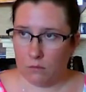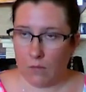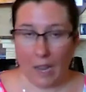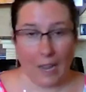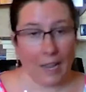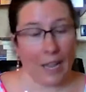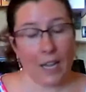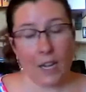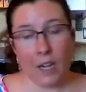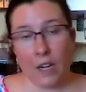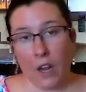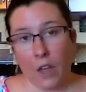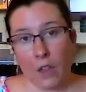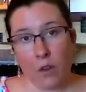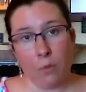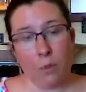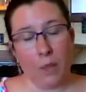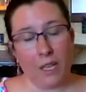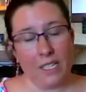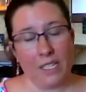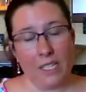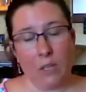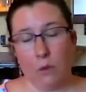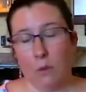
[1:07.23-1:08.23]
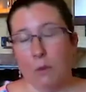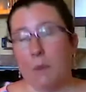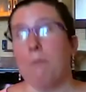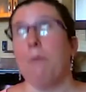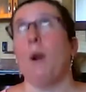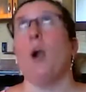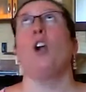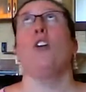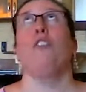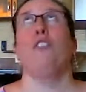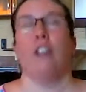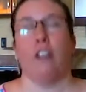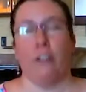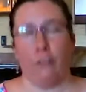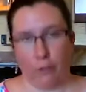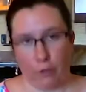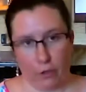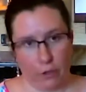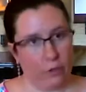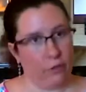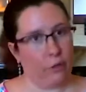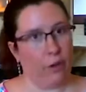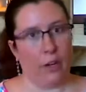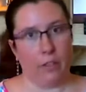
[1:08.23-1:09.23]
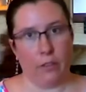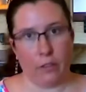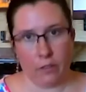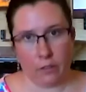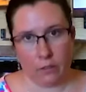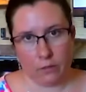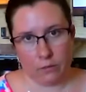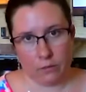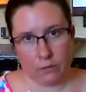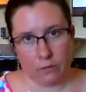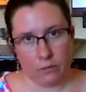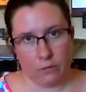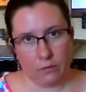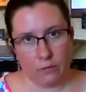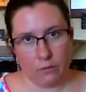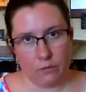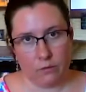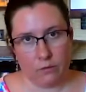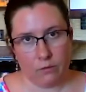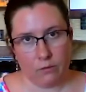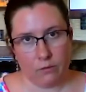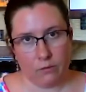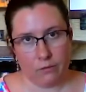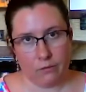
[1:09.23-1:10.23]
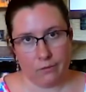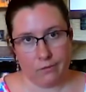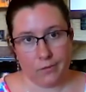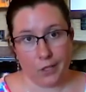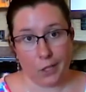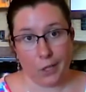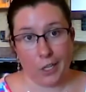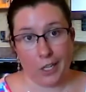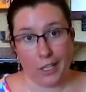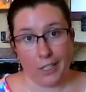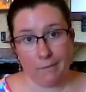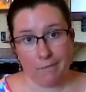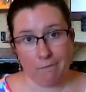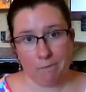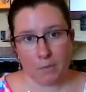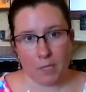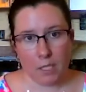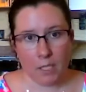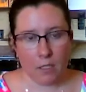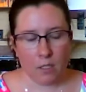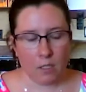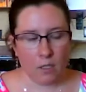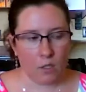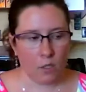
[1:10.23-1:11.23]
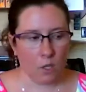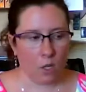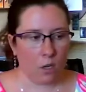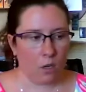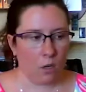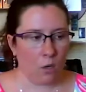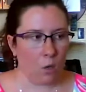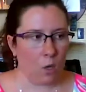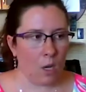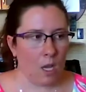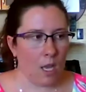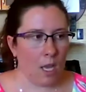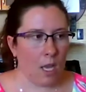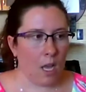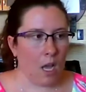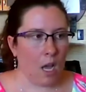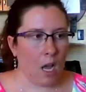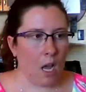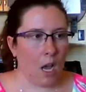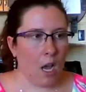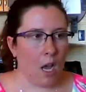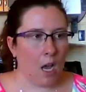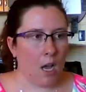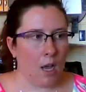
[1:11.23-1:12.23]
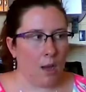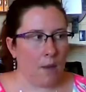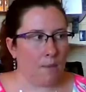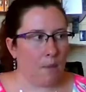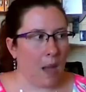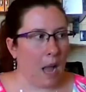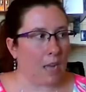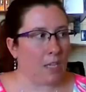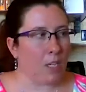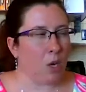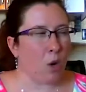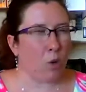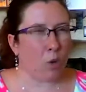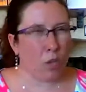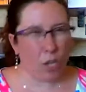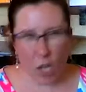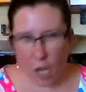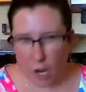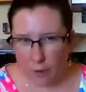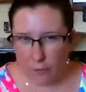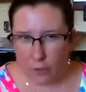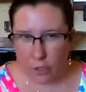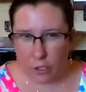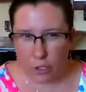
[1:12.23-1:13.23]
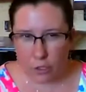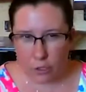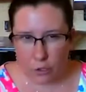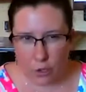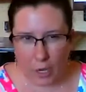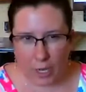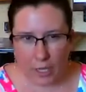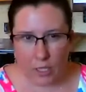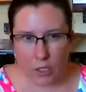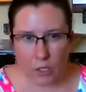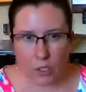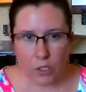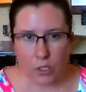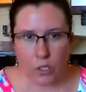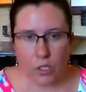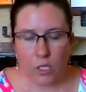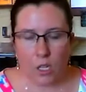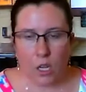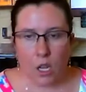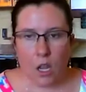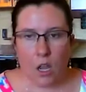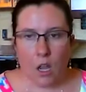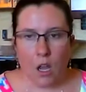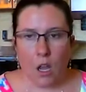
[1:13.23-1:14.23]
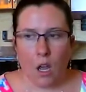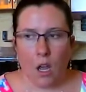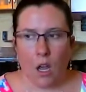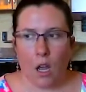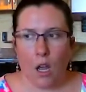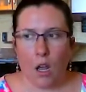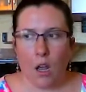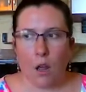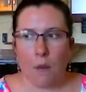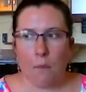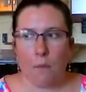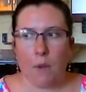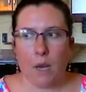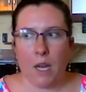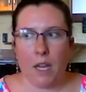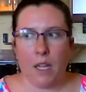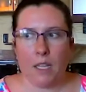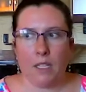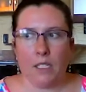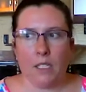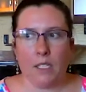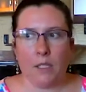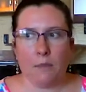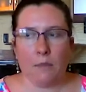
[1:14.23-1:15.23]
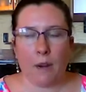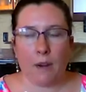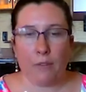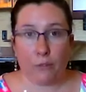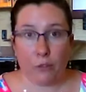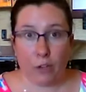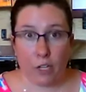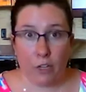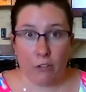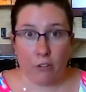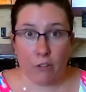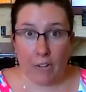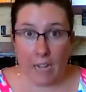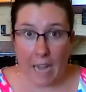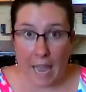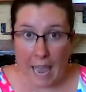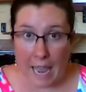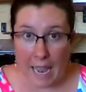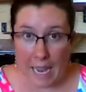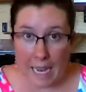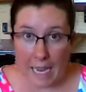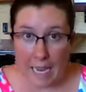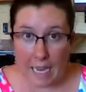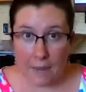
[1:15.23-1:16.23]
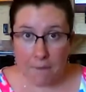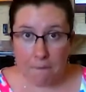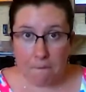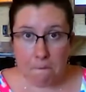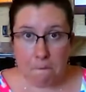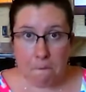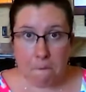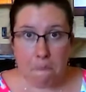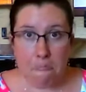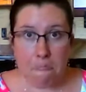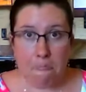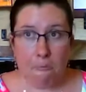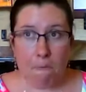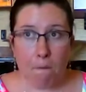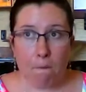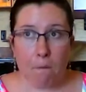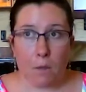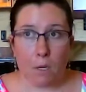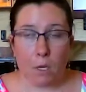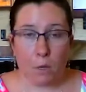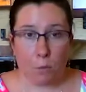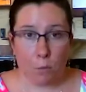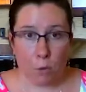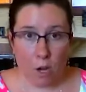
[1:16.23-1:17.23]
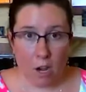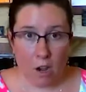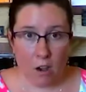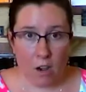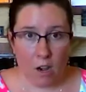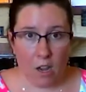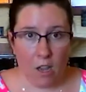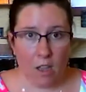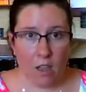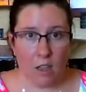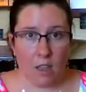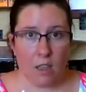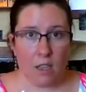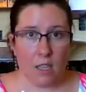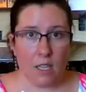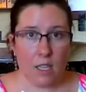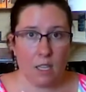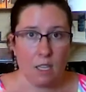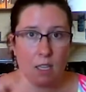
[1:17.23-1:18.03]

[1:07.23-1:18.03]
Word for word: I got another place that would be perfect for a trailer. All right. So I don't cover trailers. But my friend René Cabrera,